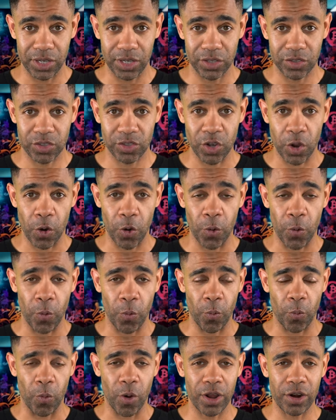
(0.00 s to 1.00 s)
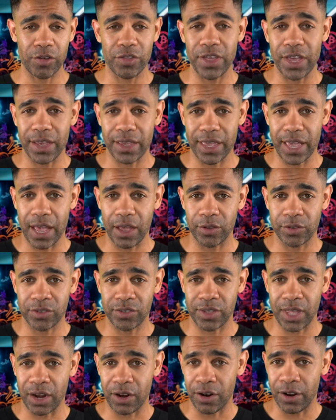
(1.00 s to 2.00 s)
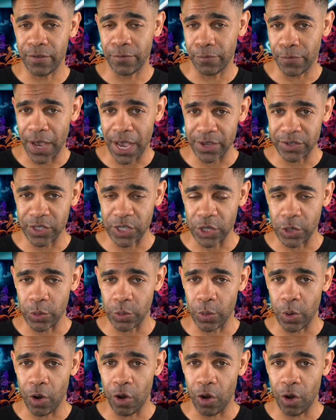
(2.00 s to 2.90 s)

So what are the accounts that are advising you